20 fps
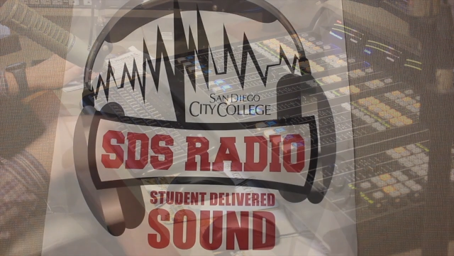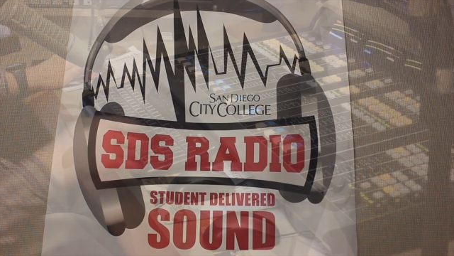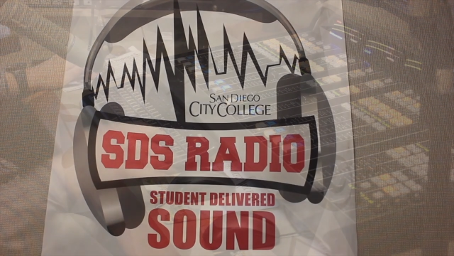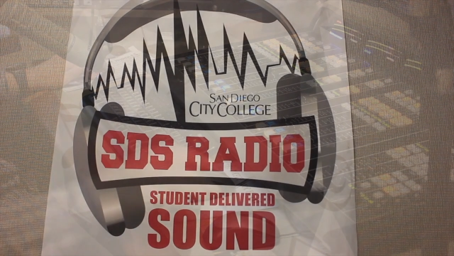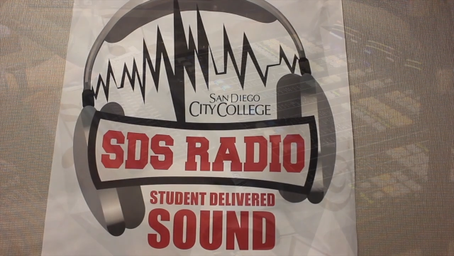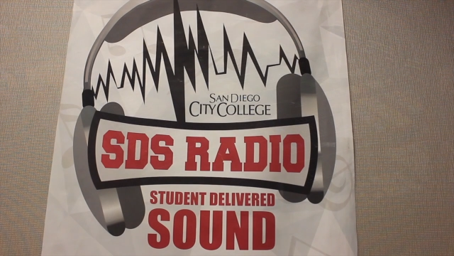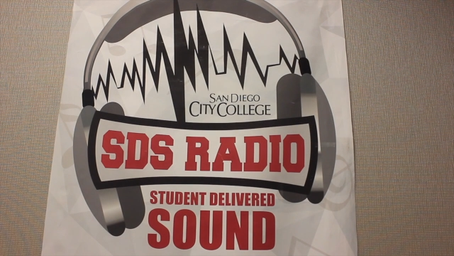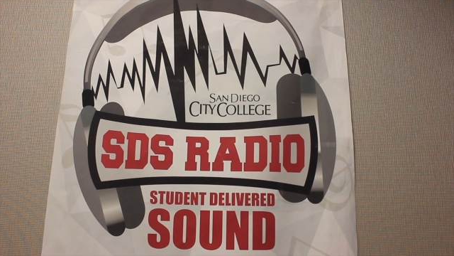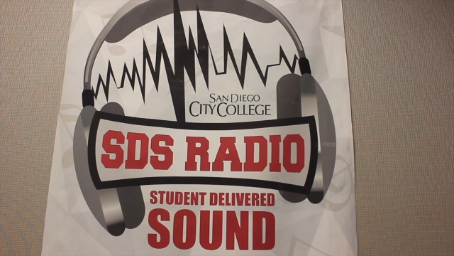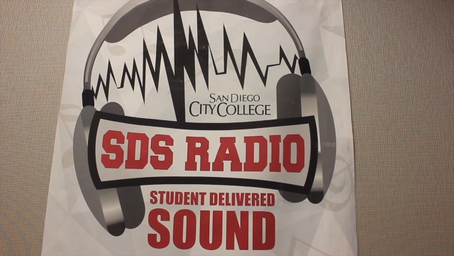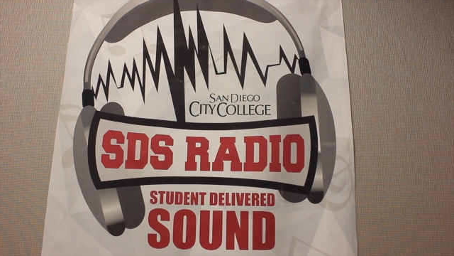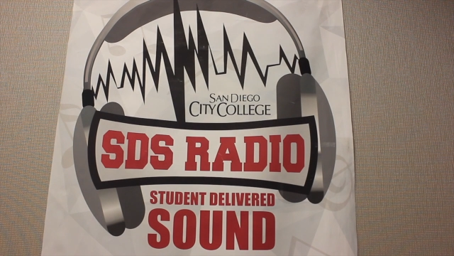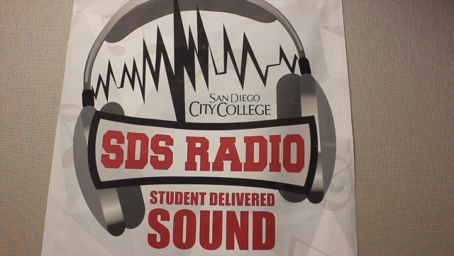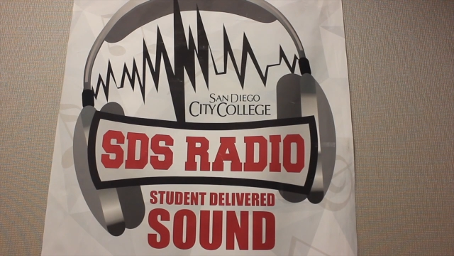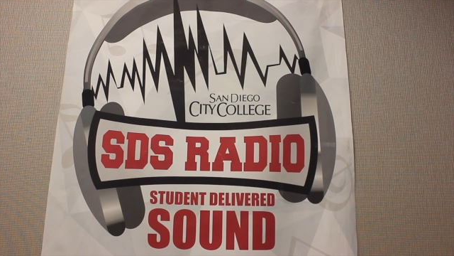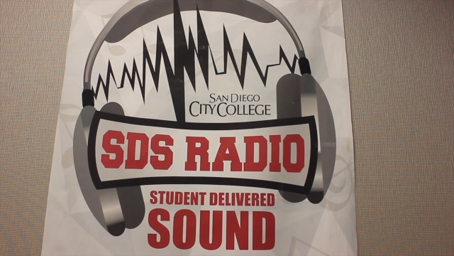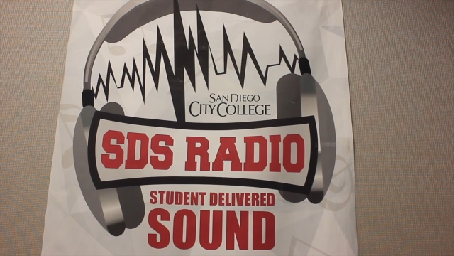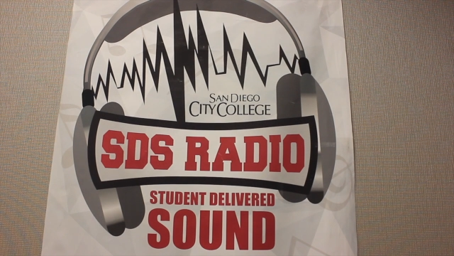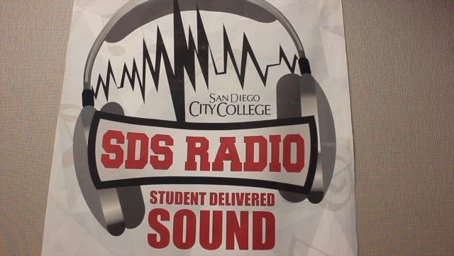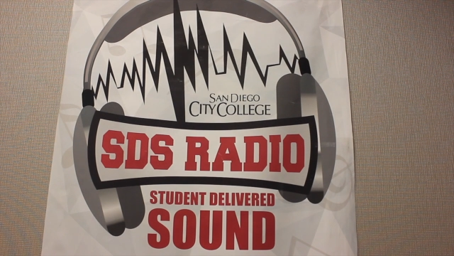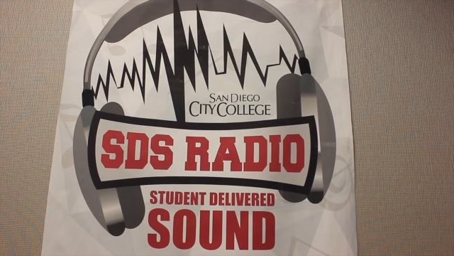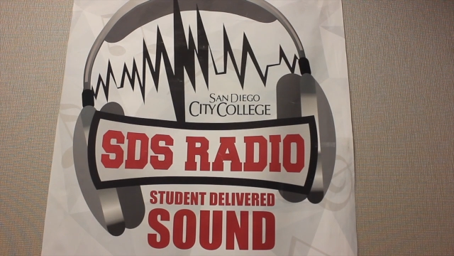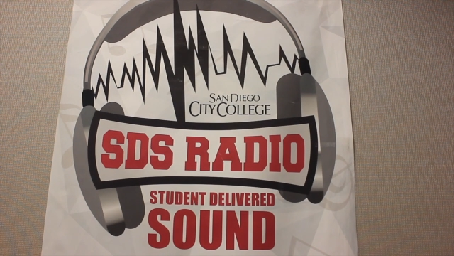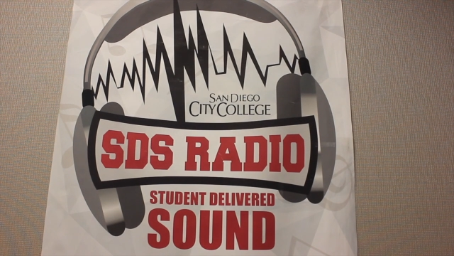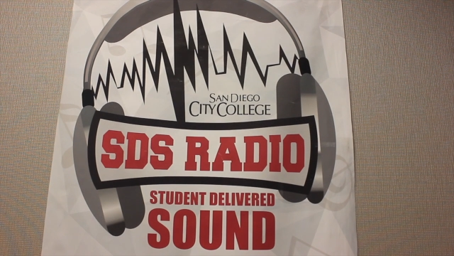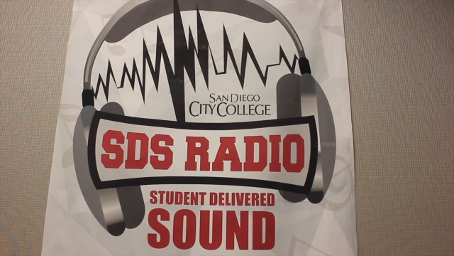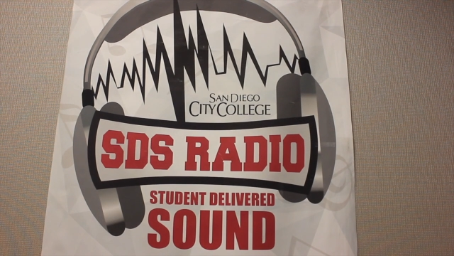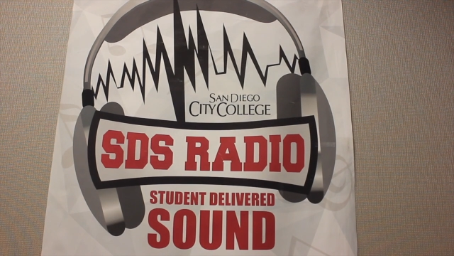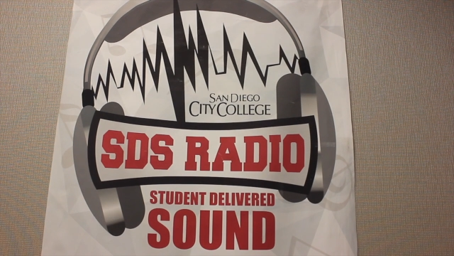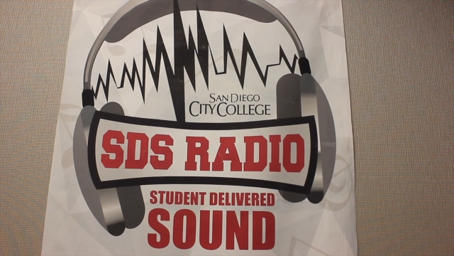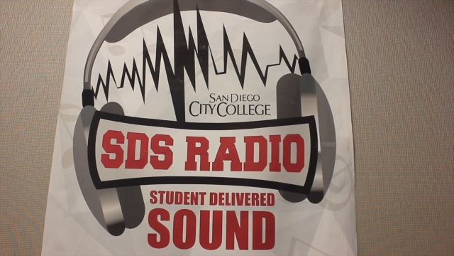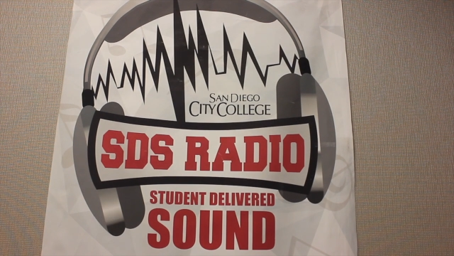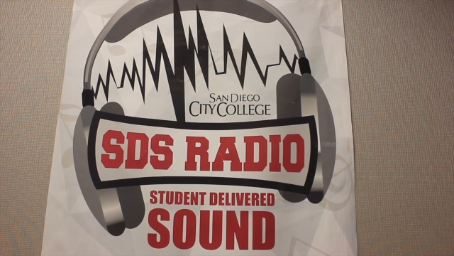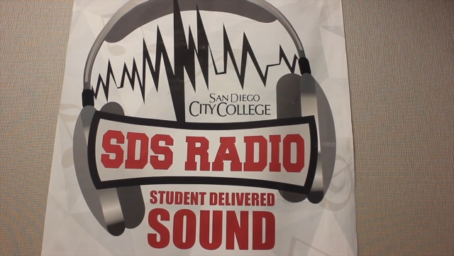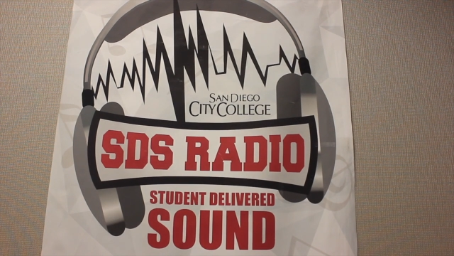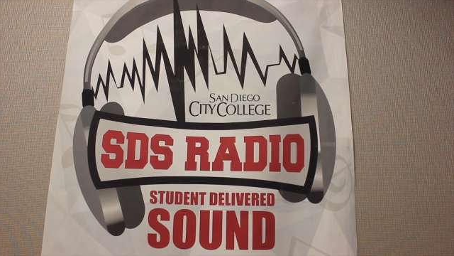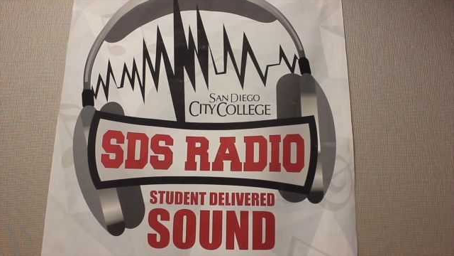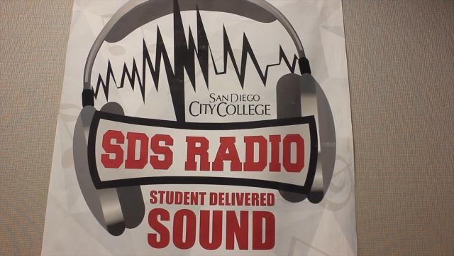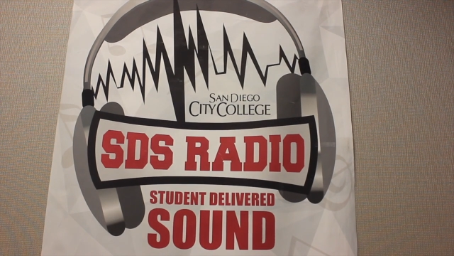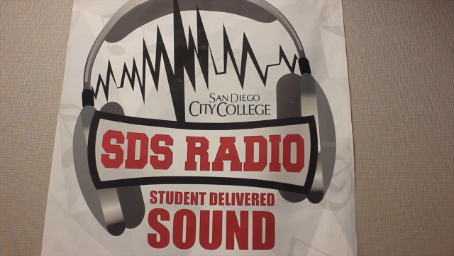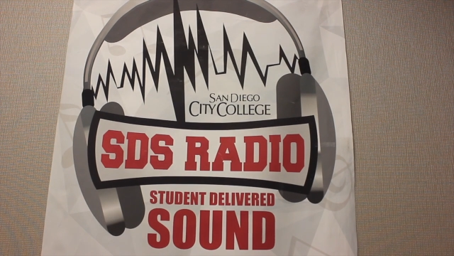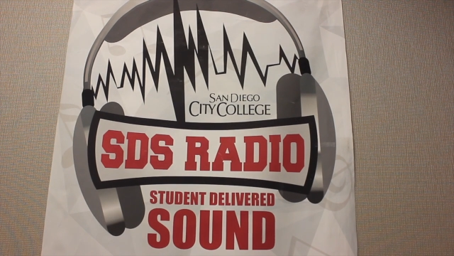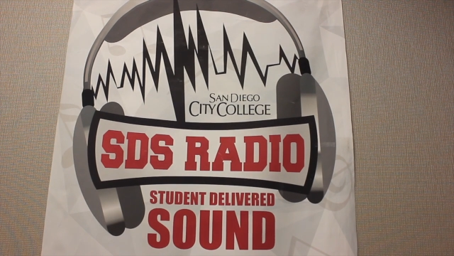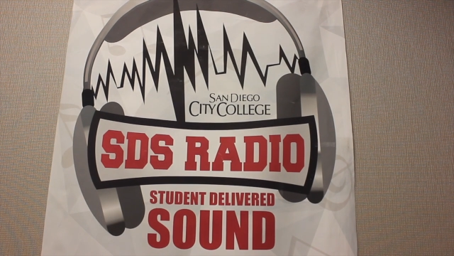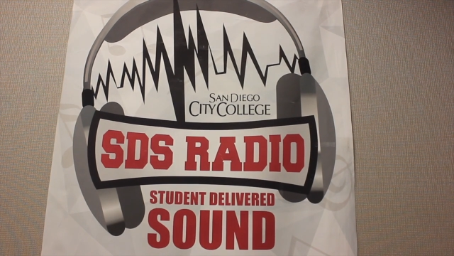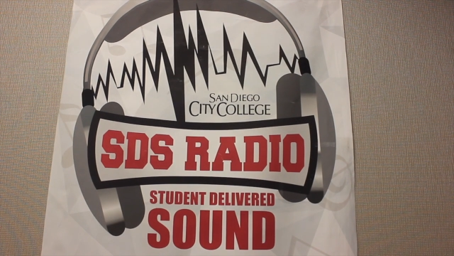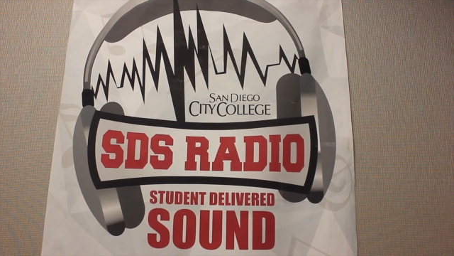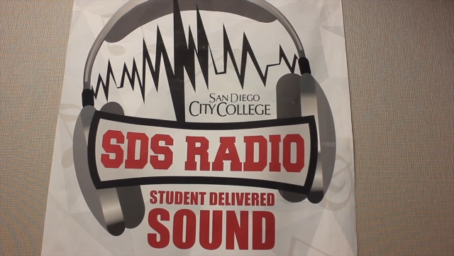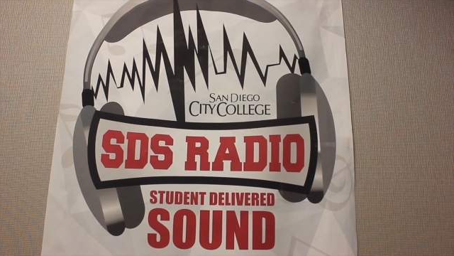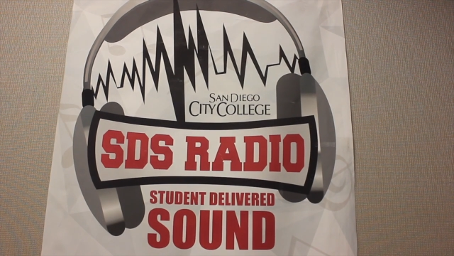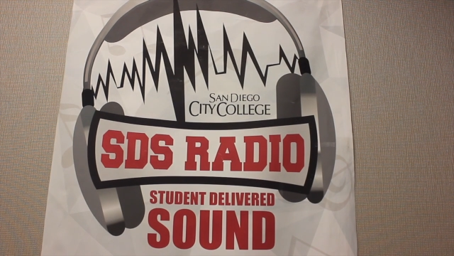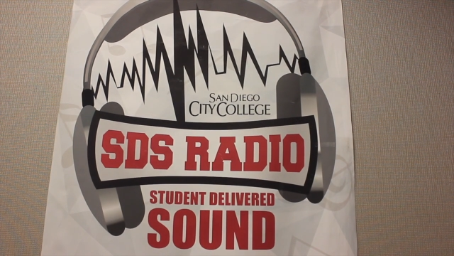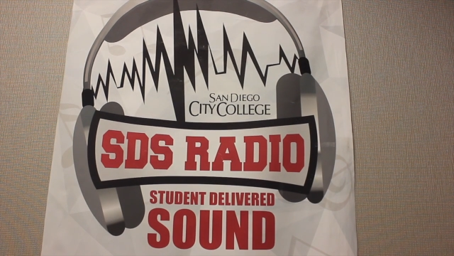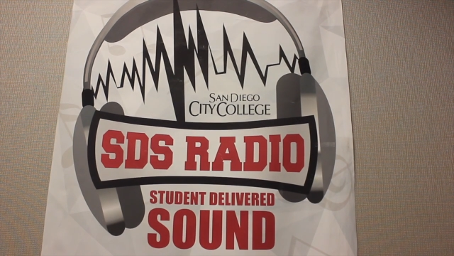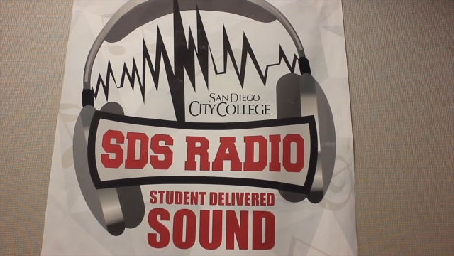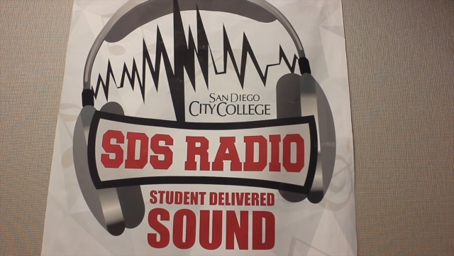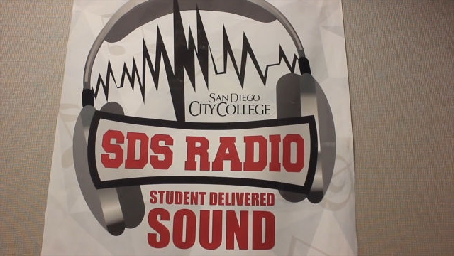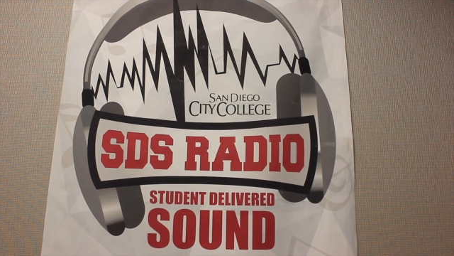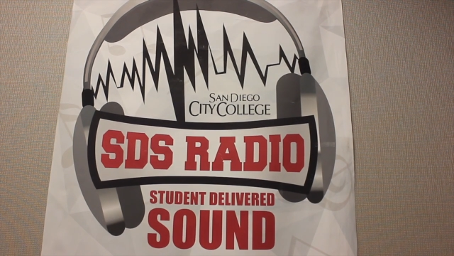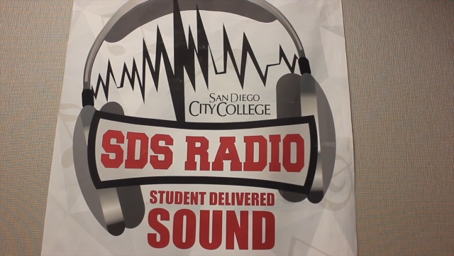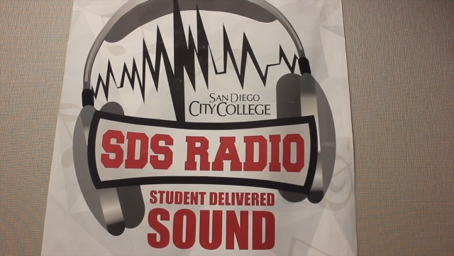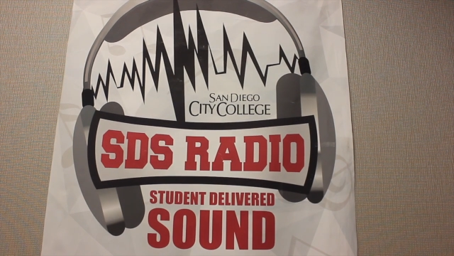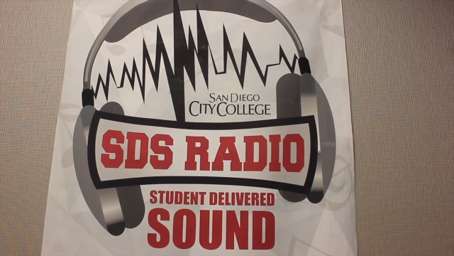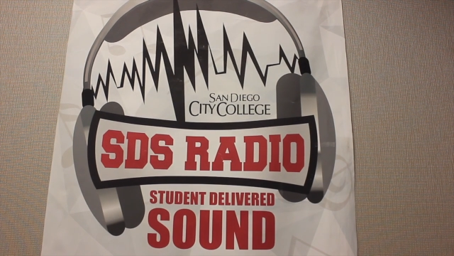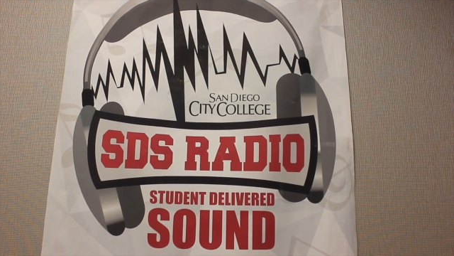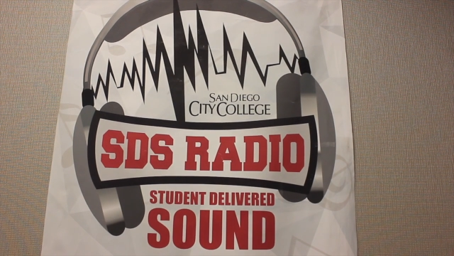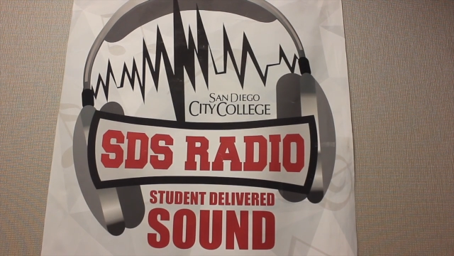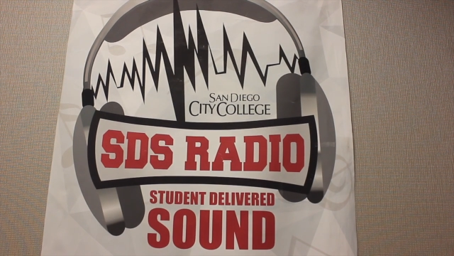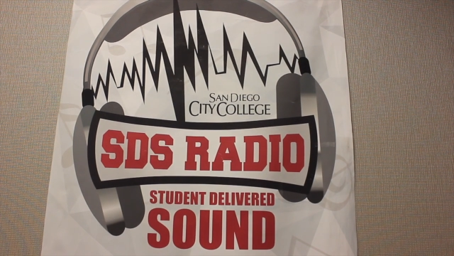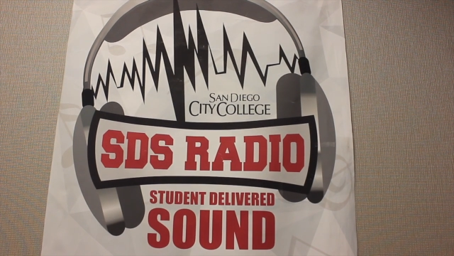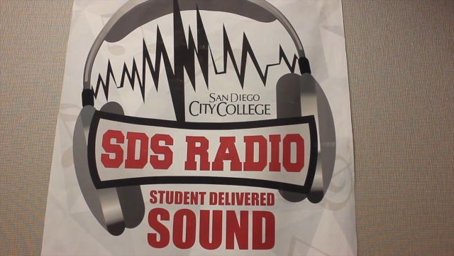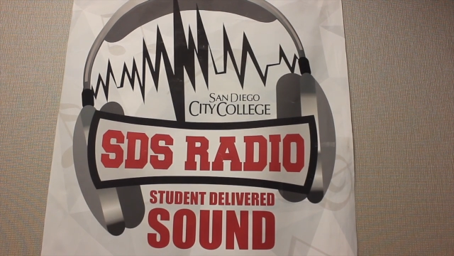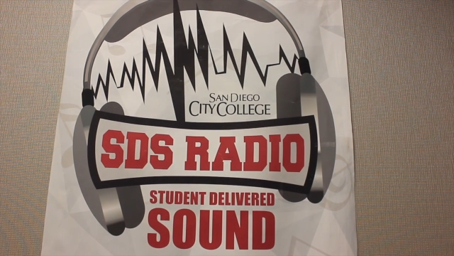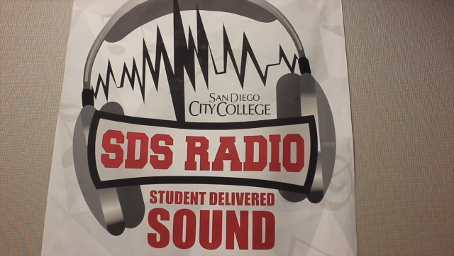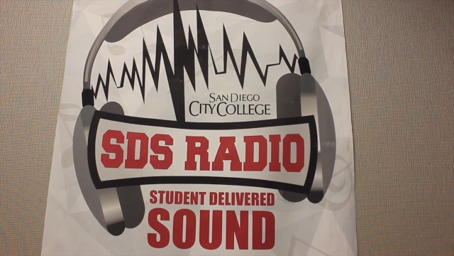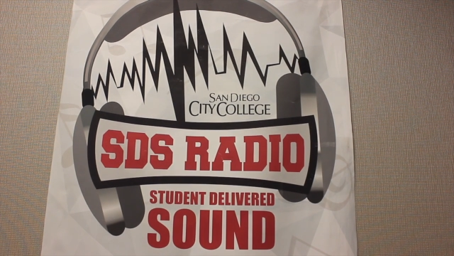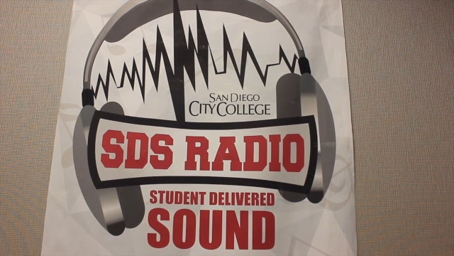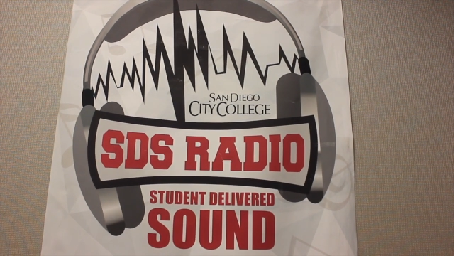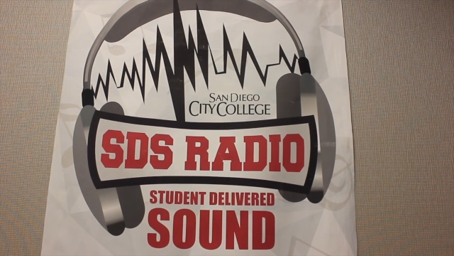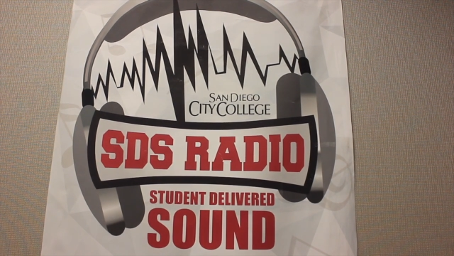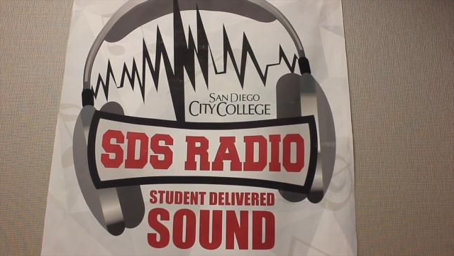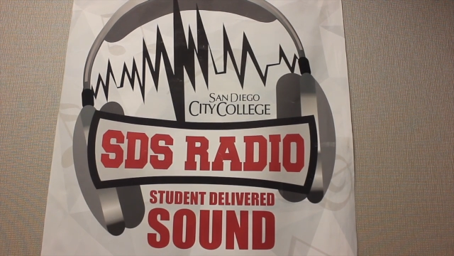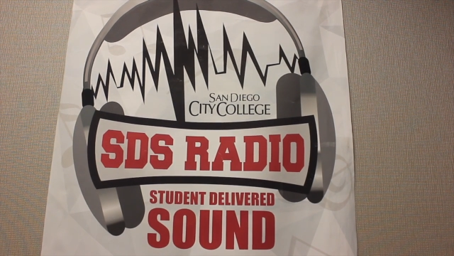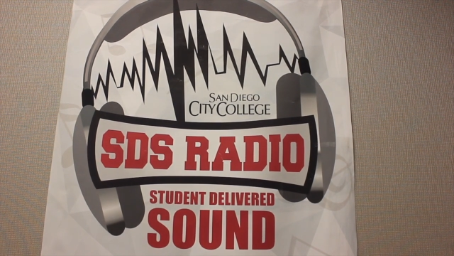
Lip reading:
(no speaker visible)